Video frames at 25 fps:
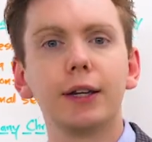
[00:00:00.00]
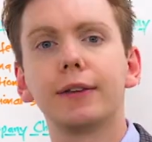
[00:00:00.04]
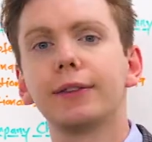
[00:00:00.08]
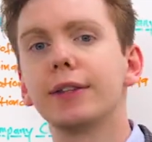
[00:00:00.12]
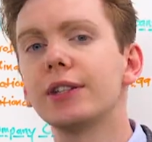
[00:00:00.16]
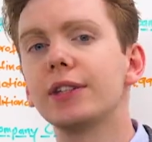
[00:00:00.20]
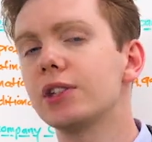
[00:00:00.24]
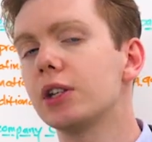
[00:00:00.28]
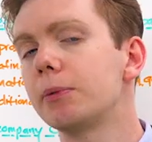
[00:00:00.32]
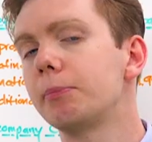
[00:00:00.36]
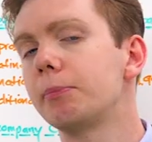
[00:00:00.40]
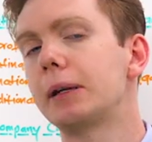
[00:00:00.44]

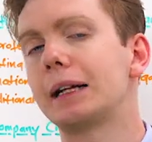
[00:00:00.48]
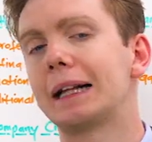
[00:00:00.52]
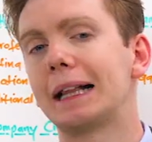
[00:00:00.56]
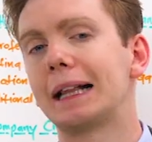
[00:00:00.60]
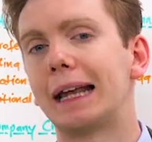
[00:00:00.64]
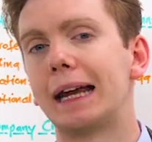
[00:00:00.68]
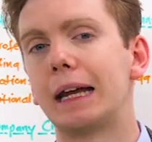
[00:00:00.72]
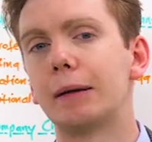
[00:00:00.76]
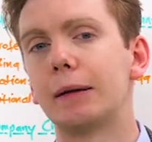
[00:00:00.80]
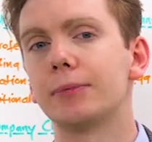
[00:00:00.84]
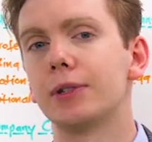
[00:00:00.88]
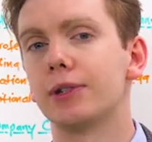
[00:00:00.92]
This can be
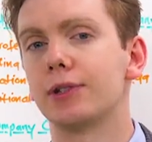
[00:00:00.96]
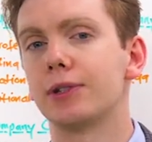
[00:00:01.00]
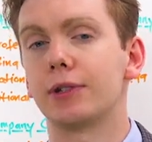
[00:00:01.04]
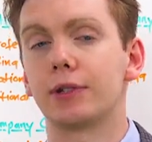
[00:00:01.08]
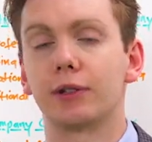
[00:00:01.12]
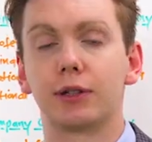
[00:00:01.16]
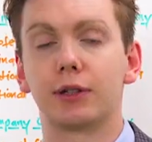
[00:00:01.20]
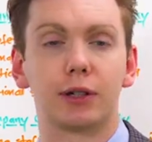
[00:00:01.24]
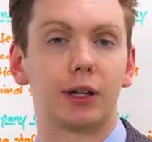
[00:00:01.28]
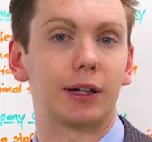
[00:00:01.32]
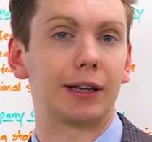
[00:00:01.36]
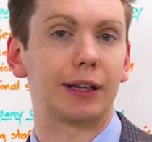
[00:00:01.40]
claimed as
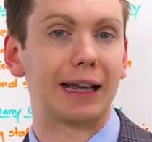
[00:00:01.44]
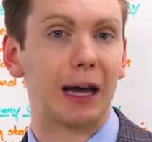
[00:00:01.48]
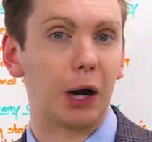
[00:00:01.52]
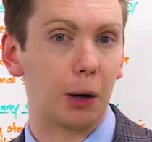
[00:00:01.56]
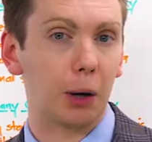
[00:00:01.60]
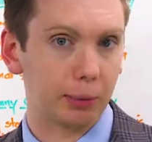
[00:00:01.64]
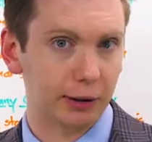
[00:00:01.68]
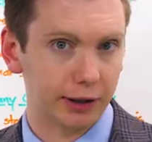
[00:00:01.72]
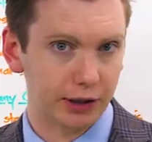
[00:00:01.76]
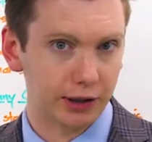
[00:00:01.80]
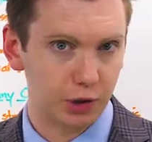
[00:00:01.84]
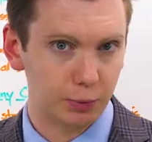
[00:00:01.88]
an
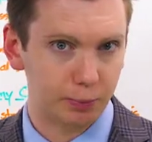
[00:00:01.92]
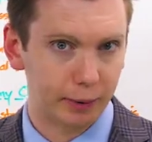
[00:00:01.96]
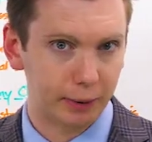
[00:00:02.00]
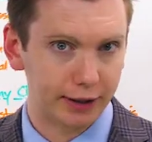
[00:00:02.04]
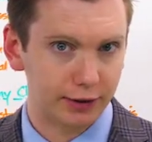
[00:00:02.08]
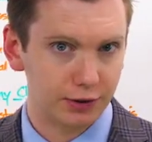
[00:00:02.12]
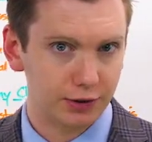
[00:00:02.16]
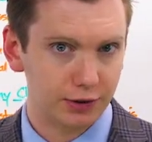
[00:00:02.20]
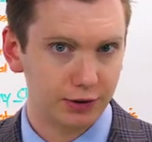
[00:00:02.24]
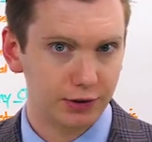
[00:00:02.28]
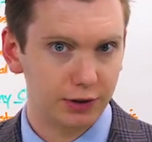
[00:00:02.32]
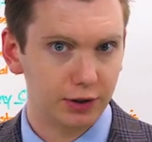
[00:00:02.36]
allowable
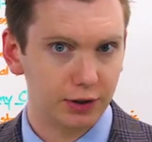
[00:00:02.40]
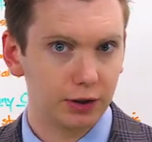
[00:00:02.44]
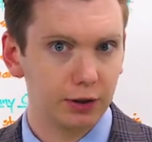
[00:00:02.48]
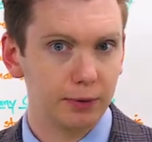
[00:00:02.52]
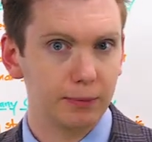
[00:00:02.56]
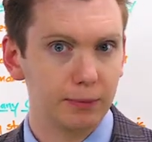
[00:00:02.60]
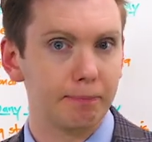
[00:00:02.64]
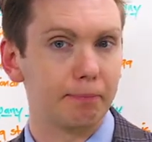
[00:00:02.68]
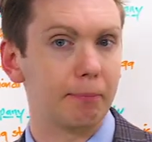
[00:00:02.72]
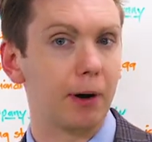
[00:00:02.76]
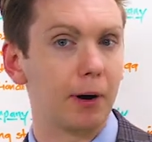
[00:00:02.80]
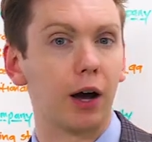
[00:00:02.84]
expense
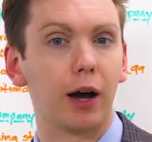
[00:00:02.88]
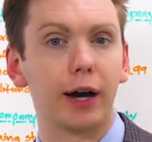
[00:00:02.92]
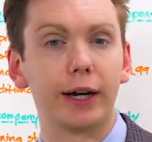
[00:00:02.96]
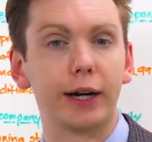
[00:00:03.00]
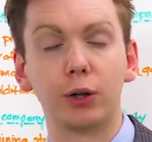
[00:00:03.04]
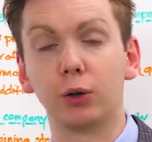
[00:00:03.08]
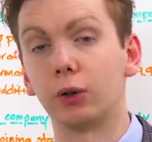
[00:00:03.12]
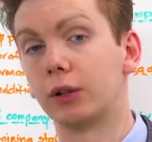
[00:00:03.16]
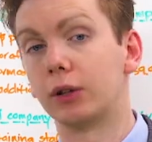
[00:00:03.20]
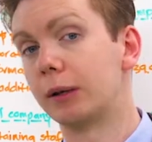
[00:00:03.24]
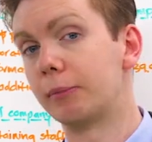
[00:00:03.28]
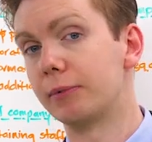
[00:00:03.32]
by
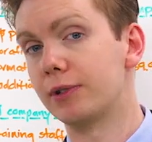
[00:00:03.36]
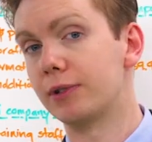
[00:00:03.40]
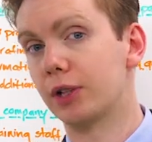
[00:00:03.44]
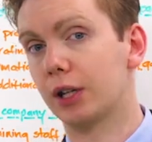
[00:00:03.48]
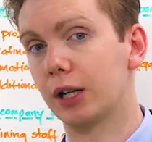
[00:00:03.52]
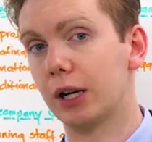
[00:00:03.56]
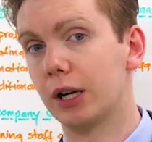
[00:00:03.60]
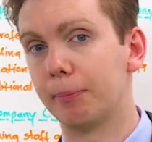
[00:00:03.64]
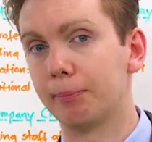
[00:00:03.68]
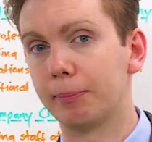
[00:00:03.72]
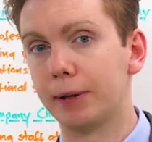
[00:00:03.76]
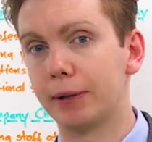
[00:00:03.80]
your limited
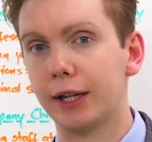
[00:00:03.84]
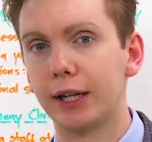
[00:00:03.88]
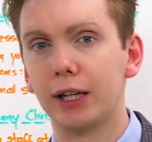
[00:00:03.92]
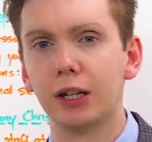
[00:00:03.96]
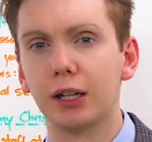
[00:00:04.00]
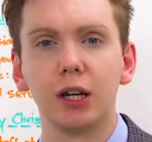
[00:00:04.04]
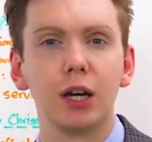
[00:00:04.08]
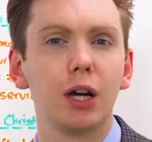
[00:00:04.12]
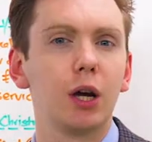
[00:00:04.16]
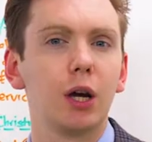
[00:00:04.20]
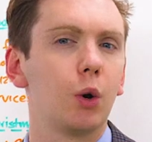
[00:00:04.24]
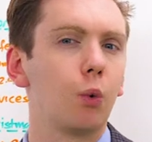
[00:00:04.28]
company
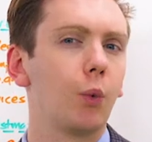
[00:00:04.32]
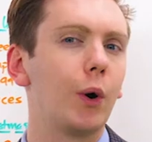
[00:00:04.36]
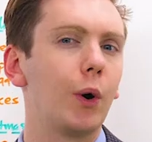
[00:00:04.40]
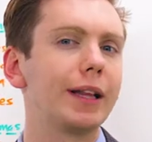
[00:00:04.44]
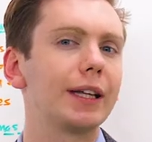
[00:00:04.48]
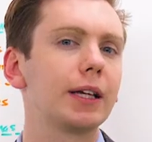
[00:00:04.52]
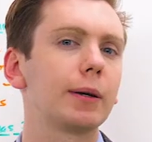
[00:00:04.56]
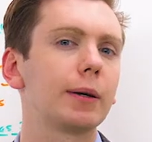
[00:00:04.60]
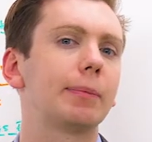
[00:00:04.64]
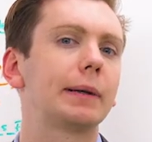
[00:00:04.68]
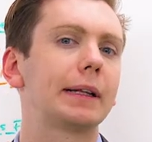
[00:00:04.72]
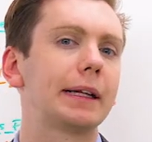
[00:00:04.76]

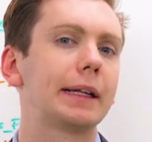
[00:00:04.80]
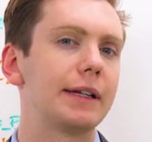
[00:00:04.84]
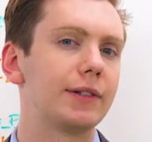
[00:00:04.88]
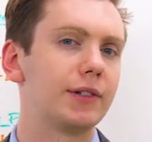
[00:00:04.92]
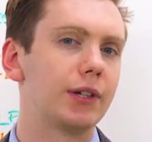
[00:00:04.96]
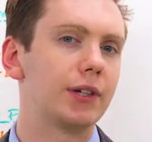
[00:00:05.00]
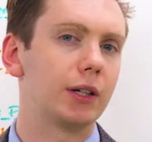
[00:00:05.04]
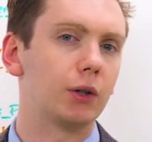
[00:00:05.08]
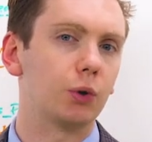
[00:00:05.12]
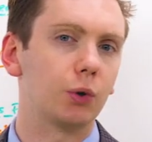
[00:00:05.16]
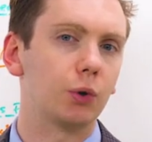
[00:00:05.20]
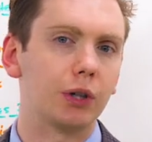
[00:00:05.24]
when
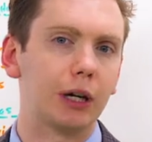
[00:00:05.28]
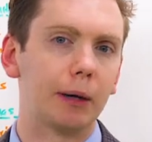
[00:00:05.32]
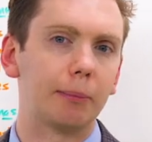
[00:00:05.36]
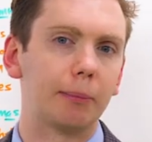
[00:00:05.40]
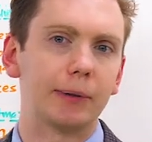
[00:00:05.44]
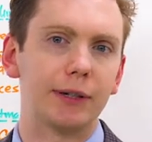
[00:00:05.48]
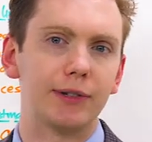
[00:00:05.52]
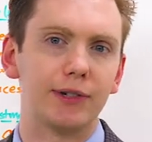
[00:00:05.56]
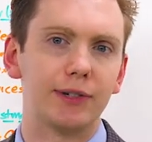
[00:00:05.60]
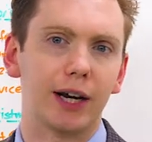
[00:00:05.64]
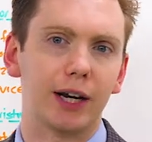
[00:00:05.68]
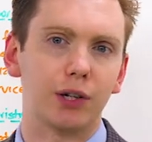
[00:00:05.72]
completing your
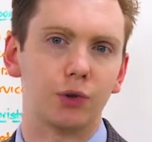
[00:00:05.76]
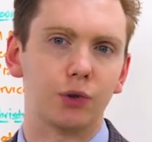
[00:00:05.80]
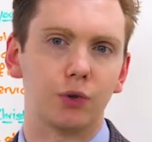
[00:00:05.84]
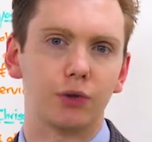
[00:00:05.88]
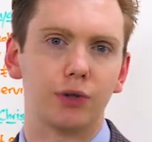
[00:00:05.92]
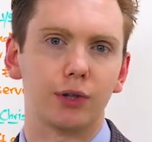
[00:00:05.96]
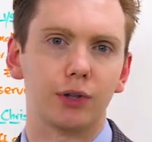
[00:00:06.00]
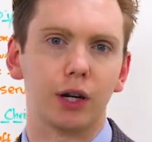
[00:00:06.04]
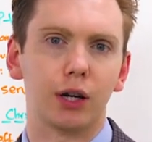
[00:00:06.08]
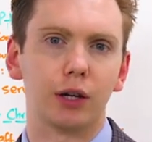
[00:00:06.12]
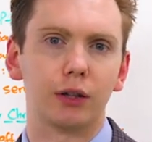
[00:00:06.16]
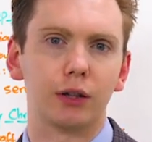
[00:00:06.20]
company tax
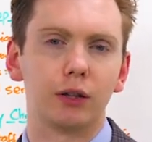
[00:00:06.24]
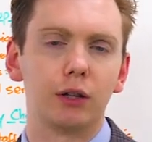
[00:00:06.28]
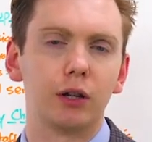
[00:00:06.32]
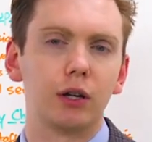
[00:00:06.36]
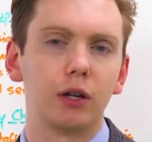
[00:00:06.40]
return.